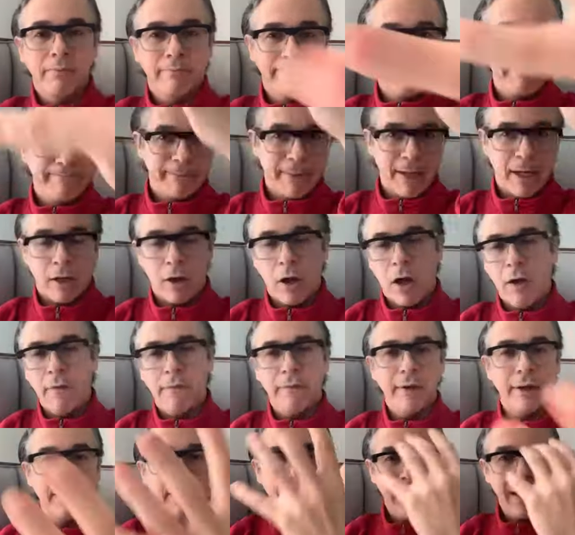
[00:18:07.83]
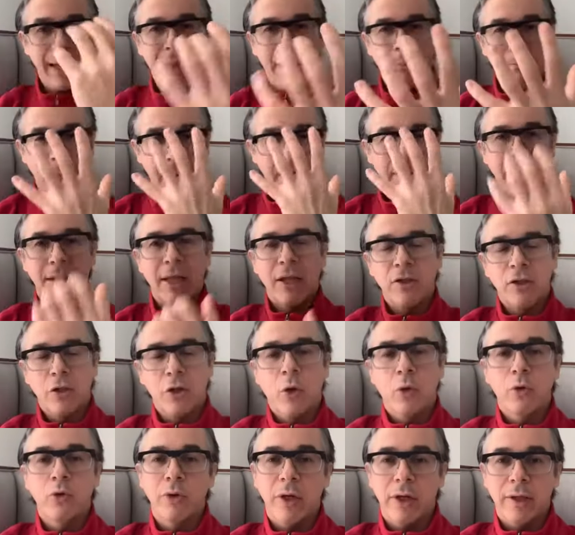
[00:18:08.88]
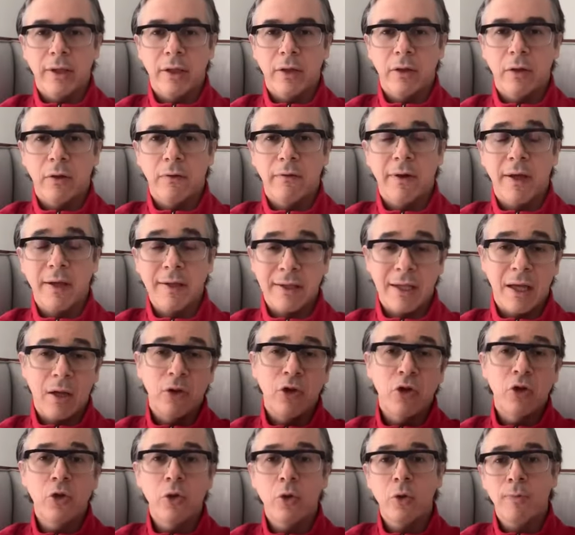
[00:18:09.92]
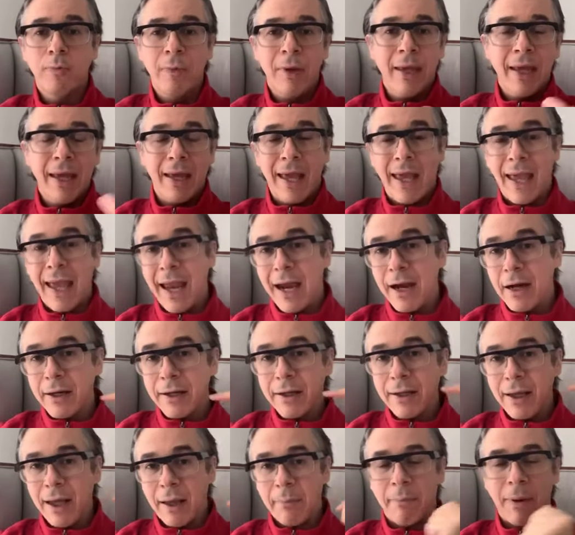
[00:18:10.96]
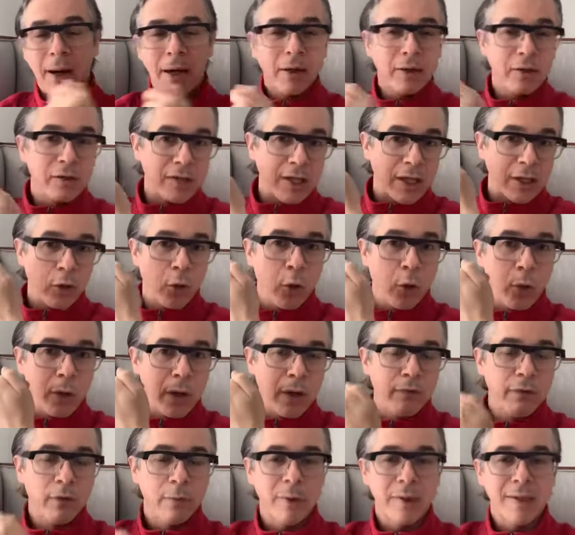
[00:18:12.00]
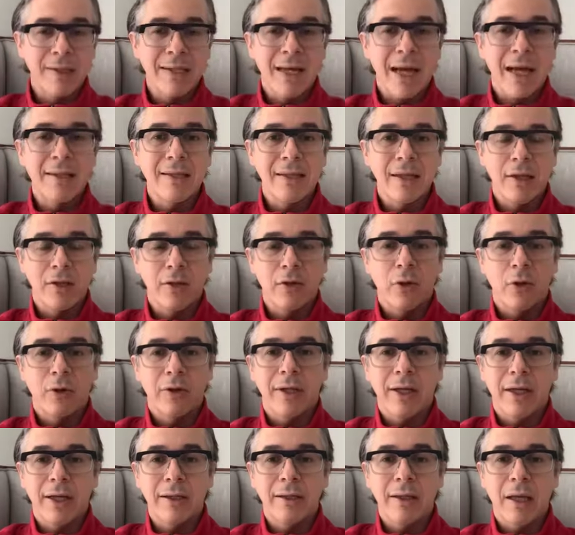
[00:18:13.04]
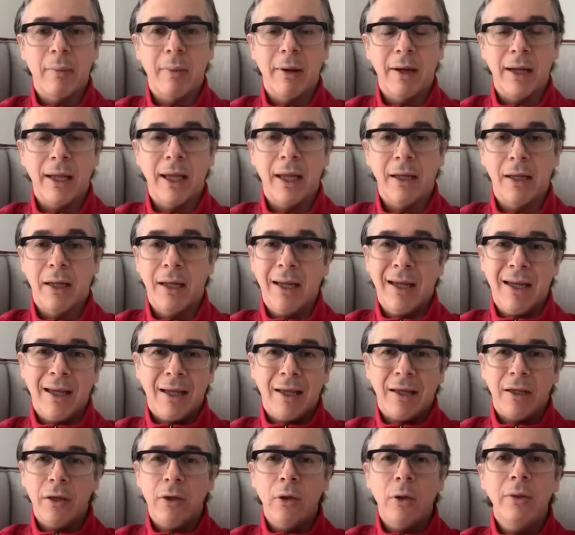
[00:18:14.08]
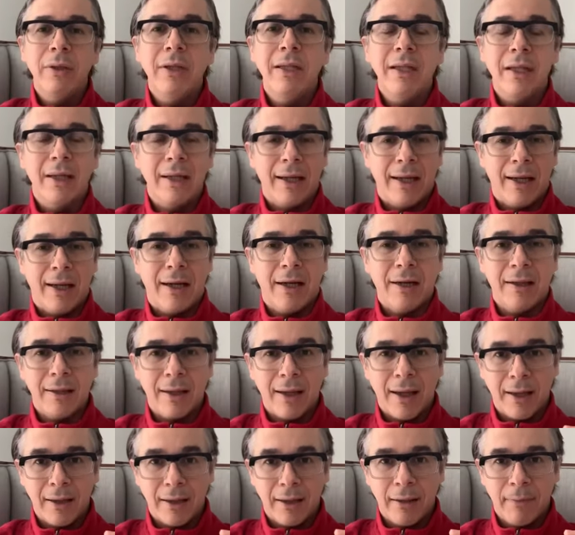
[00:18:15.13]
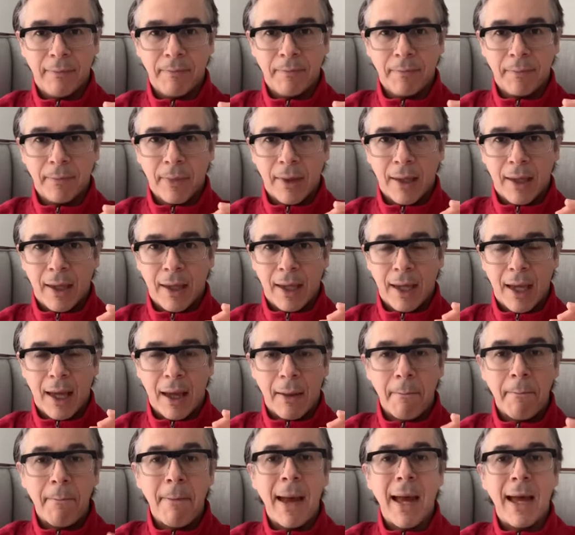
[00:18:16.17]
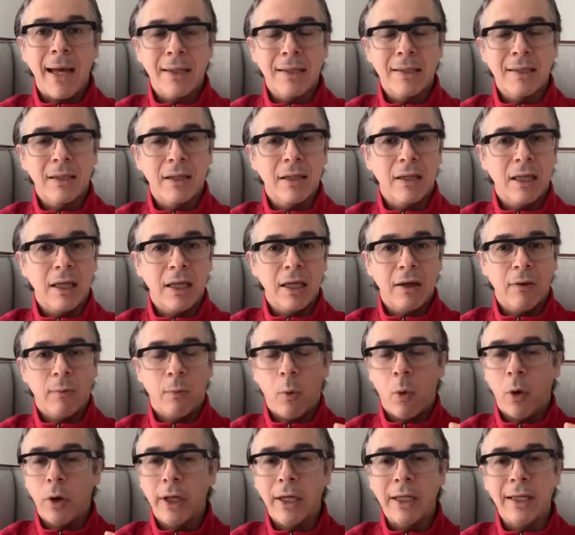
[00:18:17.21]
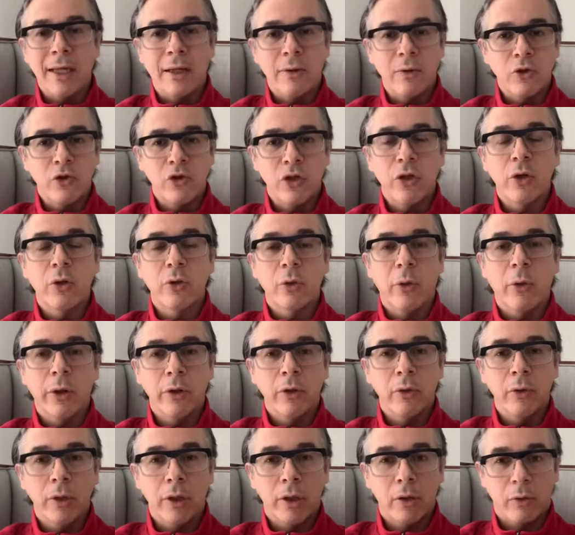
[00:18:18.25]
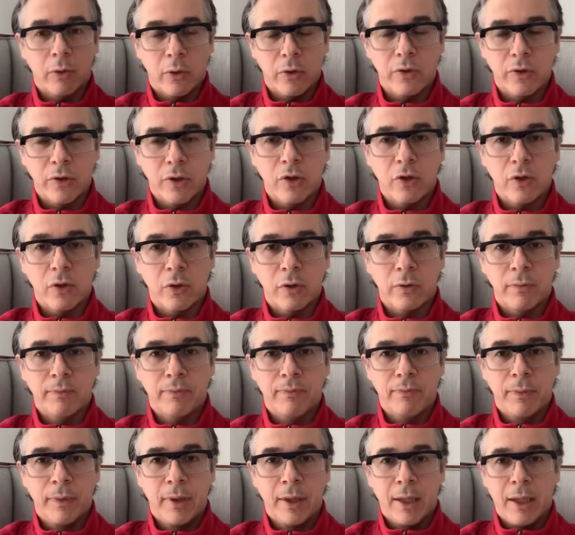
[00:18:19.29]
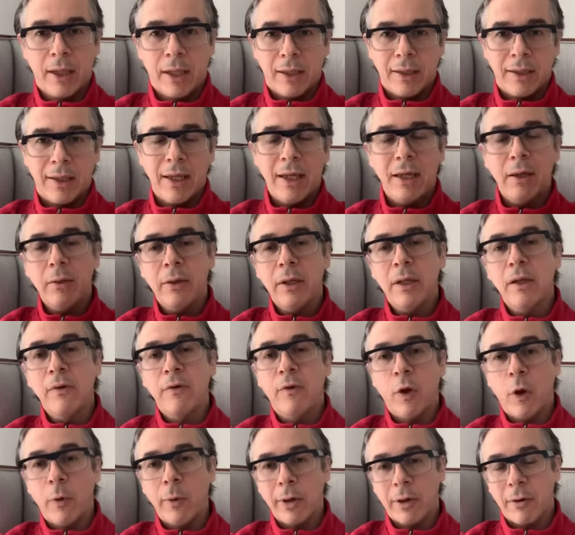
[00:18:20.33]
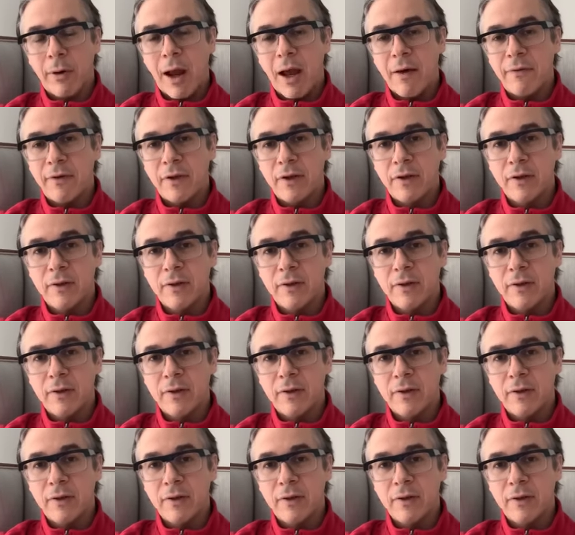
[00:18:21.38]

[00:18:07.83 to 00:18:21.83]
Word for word: are coughing, maybe it doesn't go directly into your face. Now, true, air and particles can go around from the sides. It's not airtight, but again, you don't need an airtight uh, mask walking down the street or going to the grocery store. Take a look at the following graphics.